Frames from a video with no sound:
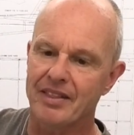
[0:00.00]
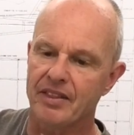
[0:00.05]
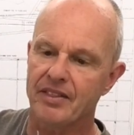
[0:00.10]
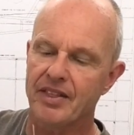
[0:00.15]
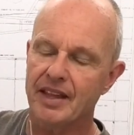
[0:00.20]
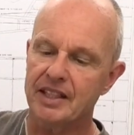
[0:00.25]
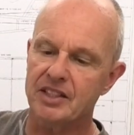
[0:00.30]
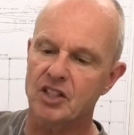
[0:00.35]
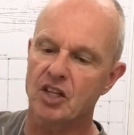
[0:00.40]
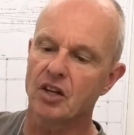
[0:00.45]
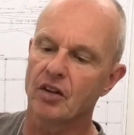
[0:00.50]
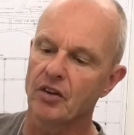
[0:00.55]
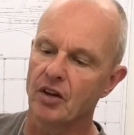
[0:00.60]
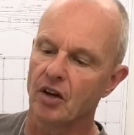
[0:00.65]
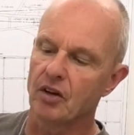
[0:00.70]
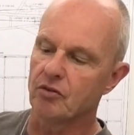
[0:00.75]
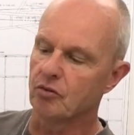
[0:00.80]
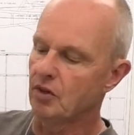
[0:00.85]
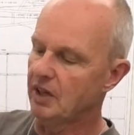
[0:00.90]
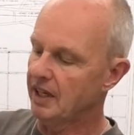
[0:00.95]
that's gone
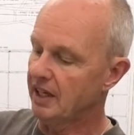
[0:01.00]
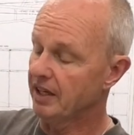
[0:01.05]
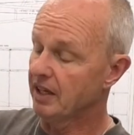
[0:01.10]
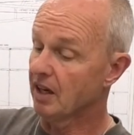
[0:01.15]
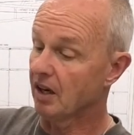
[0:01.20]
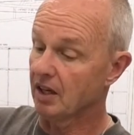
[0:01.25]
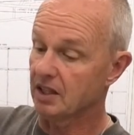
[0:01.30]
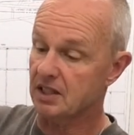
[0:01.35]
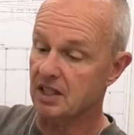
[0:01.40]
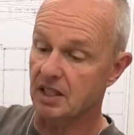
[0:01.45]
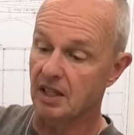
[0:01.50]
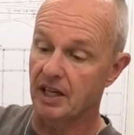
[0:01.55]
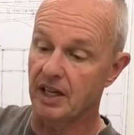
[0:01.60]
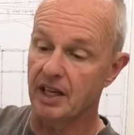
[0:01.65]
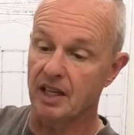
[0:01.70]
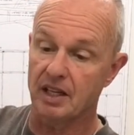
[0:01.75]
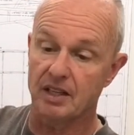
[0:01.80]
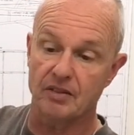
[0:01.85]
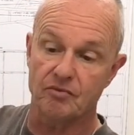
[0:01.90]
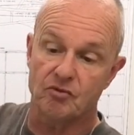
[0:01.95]
on really
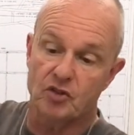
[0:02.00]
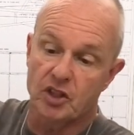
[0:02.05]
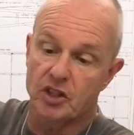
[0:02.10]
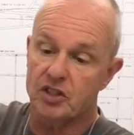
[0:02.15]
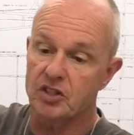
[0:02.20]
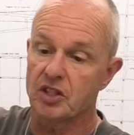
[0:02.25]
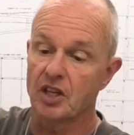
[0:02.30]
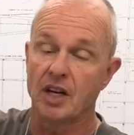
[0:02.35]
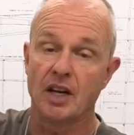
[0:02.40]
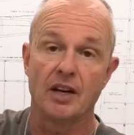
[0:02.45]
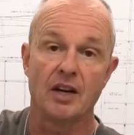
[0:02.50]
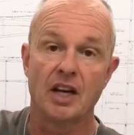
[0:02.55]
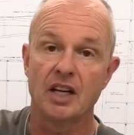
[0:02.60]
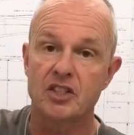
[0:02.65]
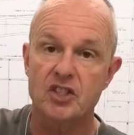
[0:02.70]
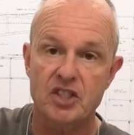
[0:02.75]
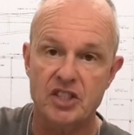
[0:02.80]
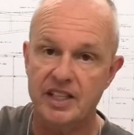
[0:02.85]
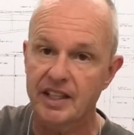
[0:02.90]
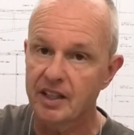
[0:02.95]
nicely, uh, just a, a,
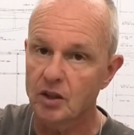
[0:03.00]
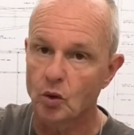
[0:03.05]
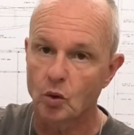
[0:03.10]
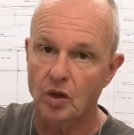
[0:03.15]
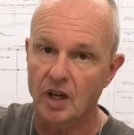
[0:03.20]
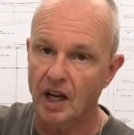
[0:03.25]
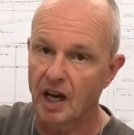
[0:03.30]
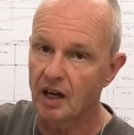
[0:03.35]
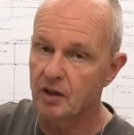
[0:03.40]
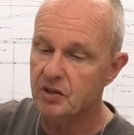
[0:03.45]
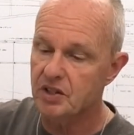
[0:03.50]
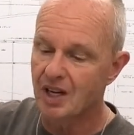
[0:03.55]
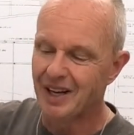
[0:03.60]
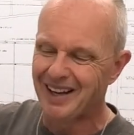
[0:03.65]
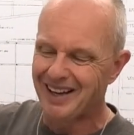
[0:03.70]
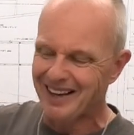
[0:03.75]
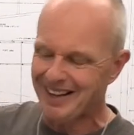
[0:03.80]
single coat,